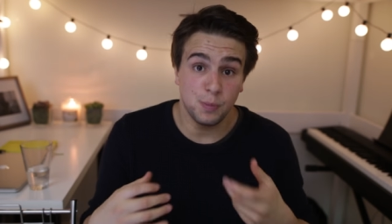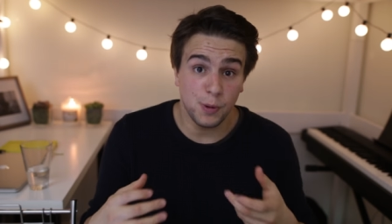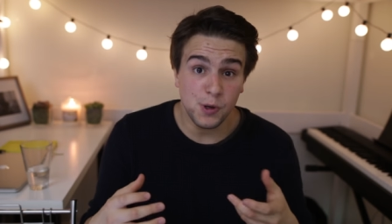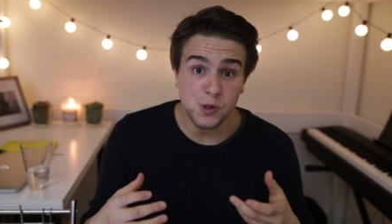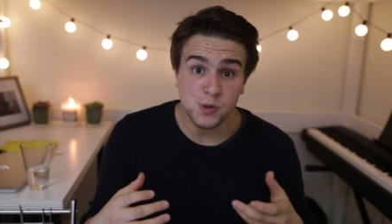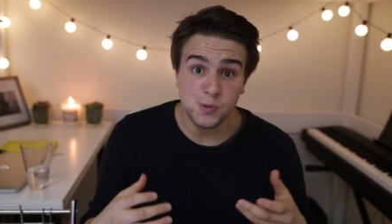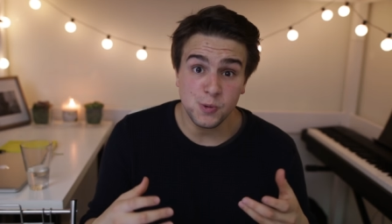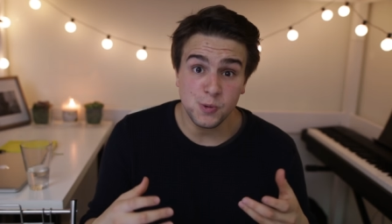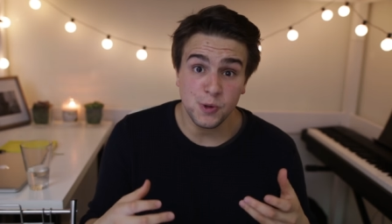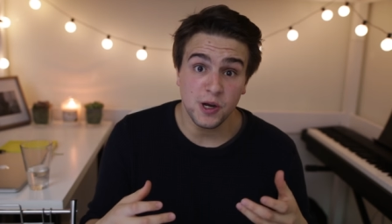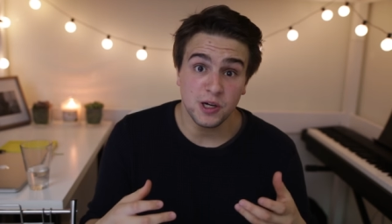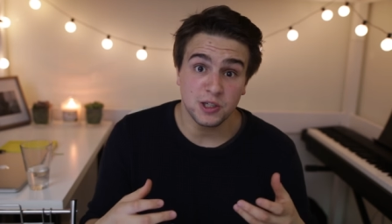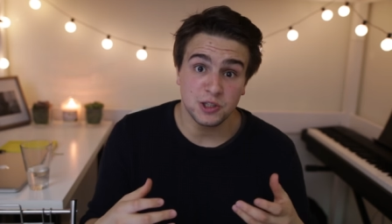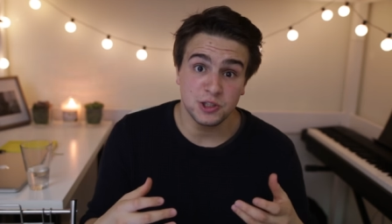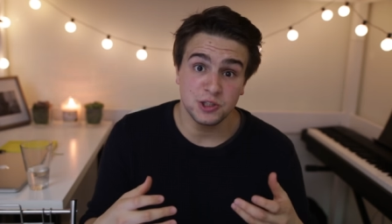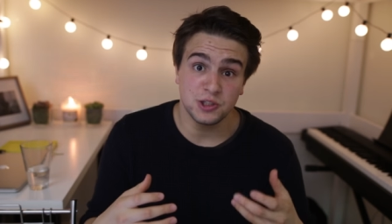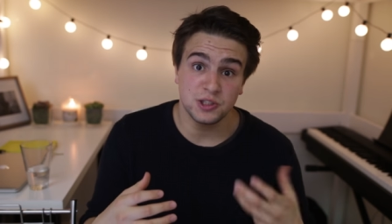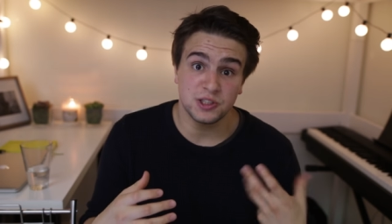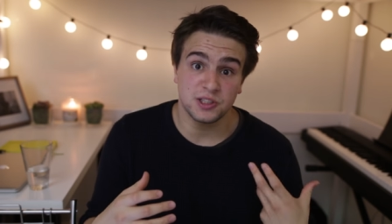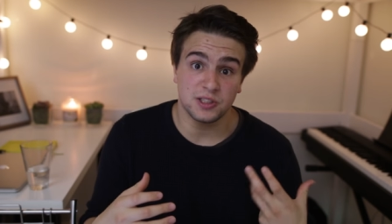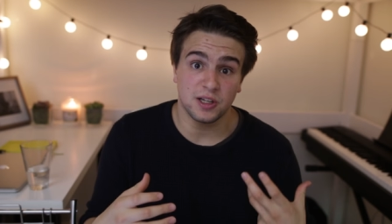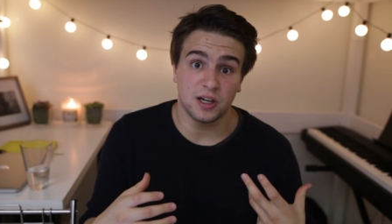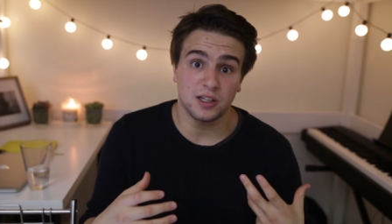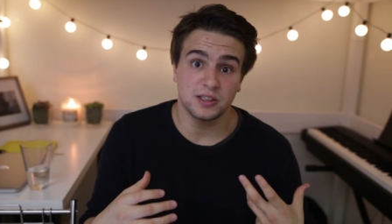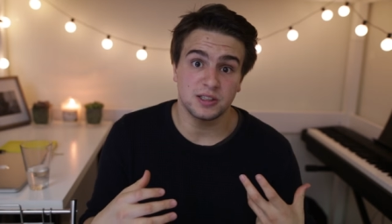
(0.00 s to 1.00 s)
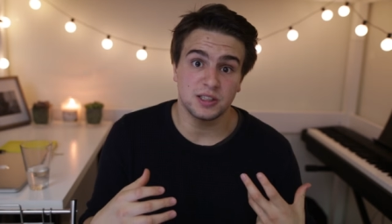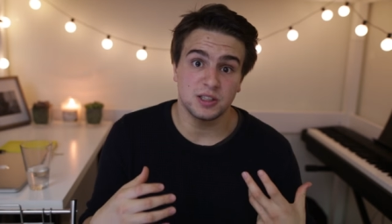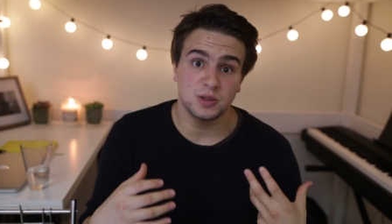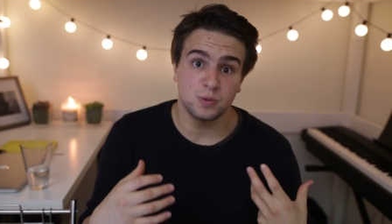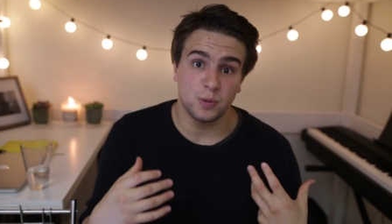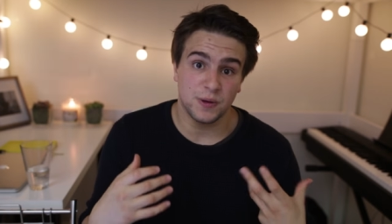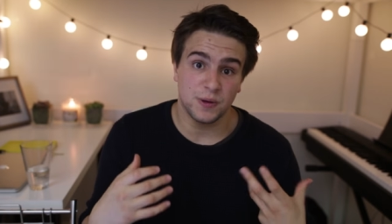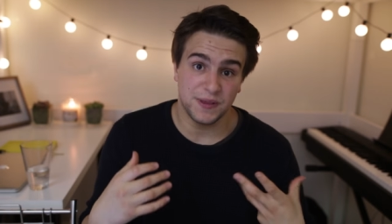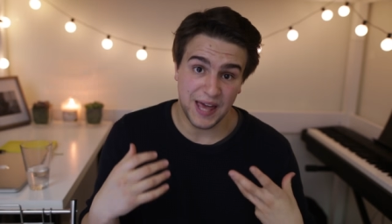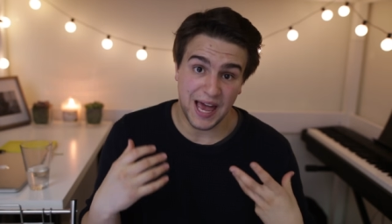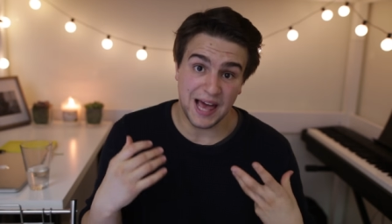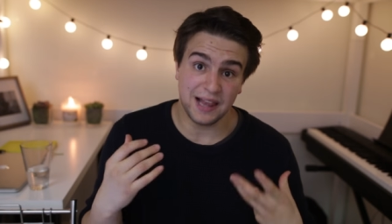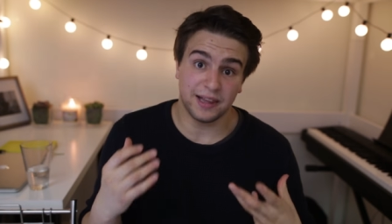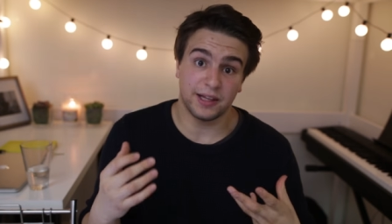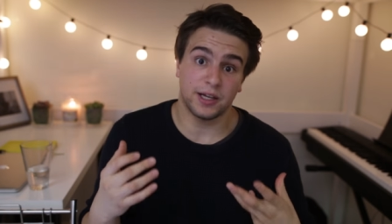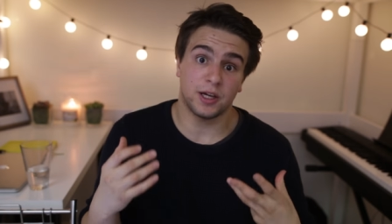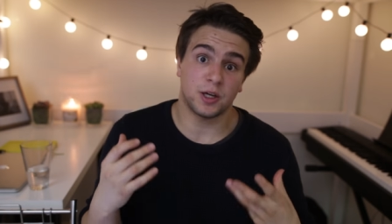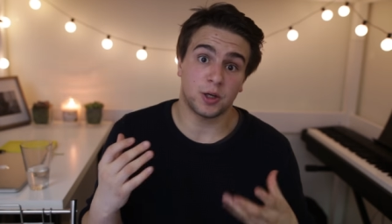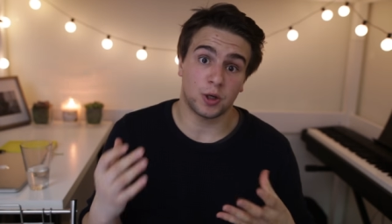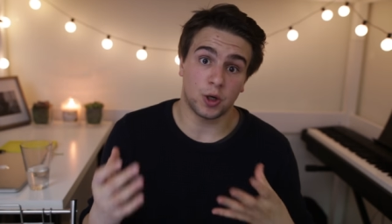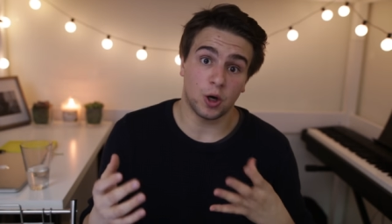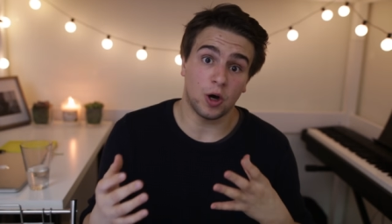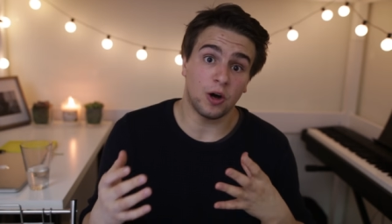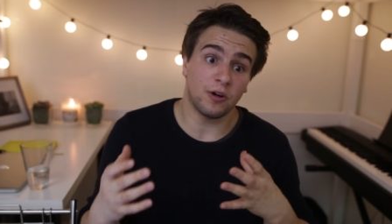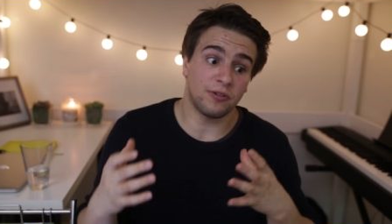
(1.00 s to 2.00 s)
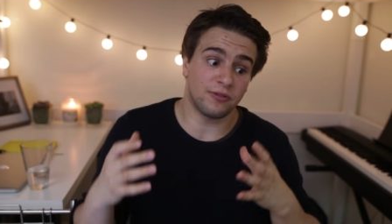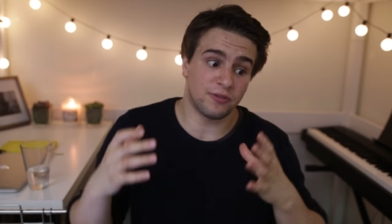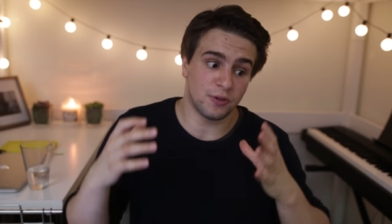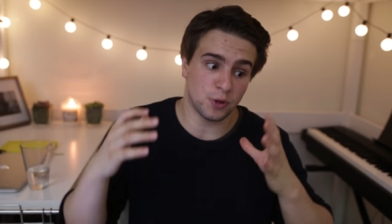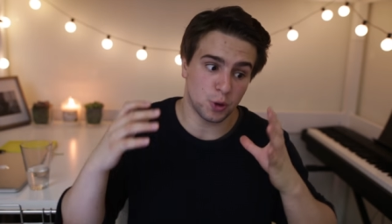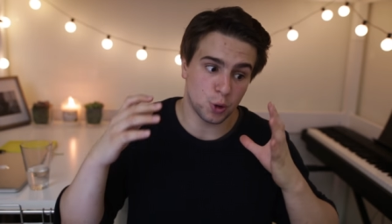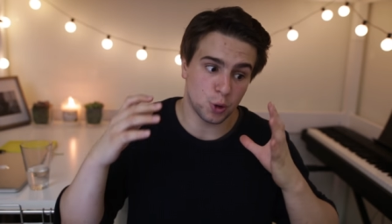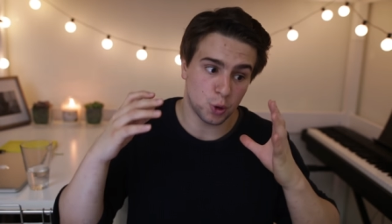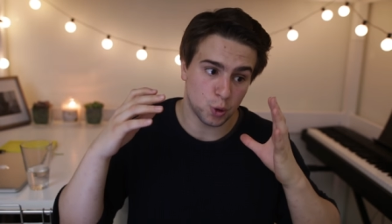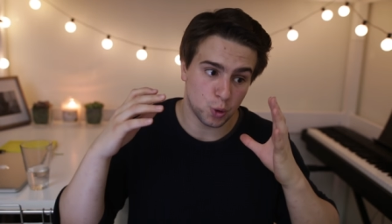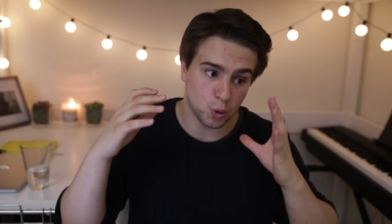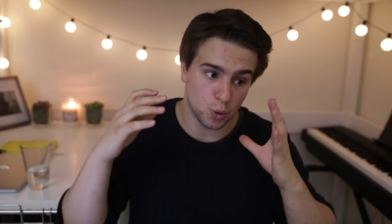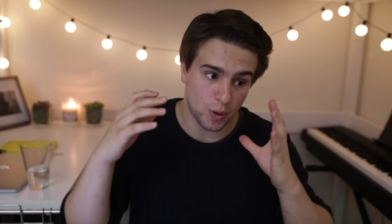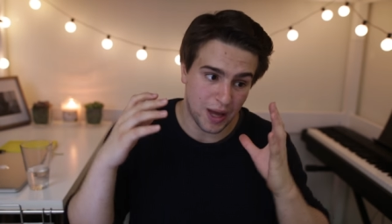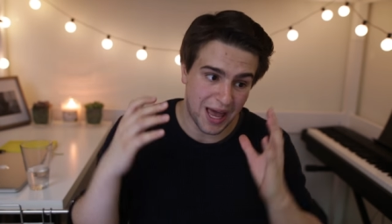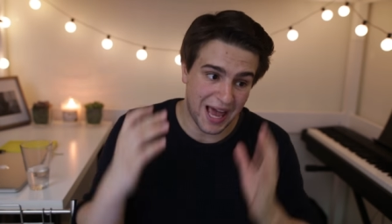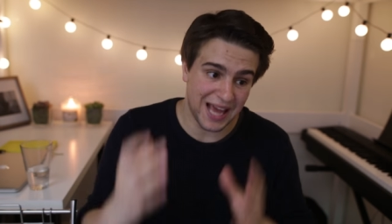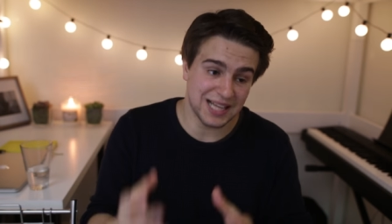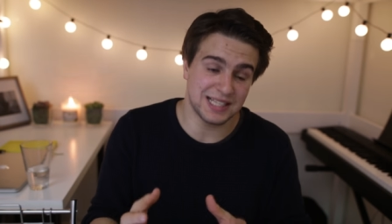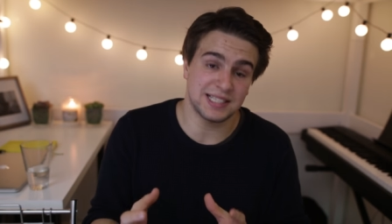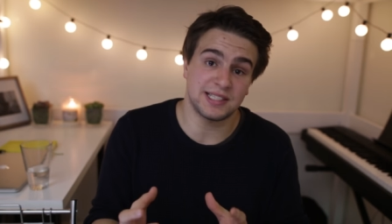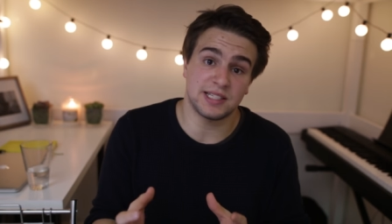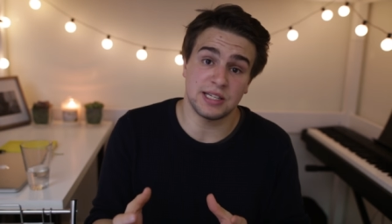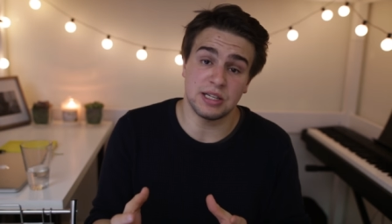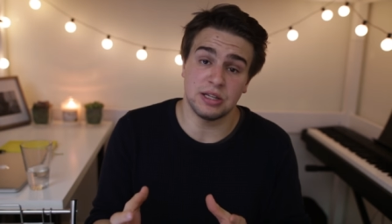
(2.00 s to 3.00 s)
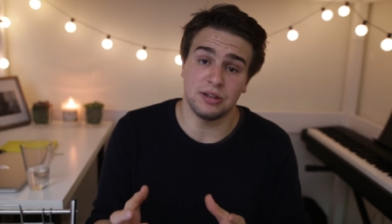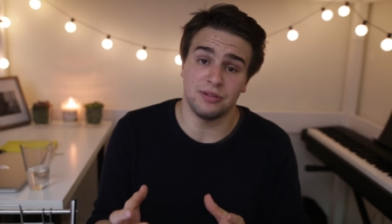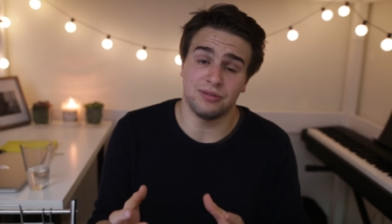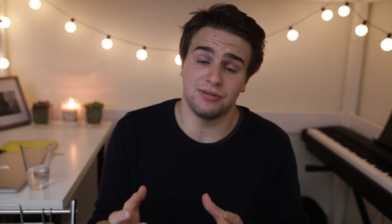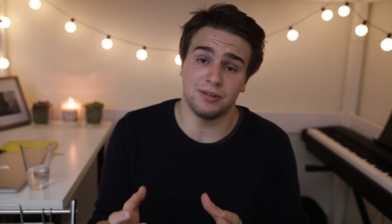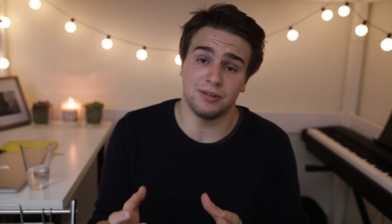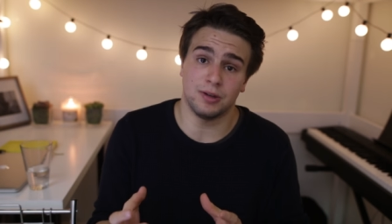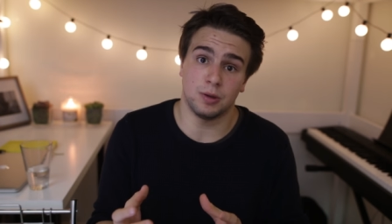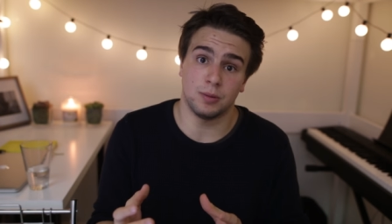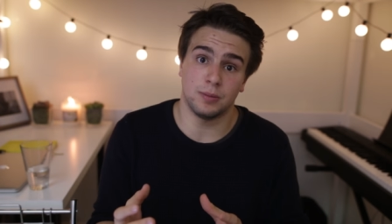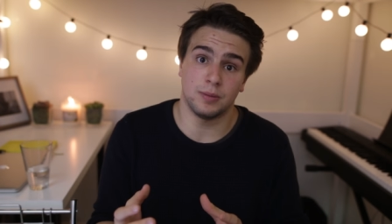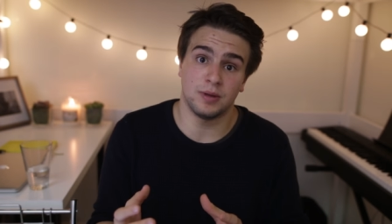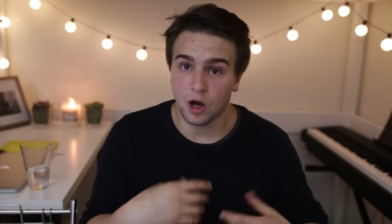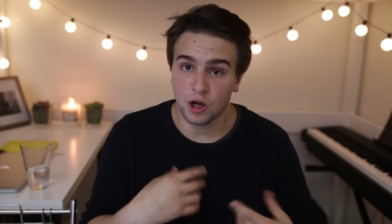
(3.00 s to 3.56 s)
post-production started with Elliot Gough, who edited the film.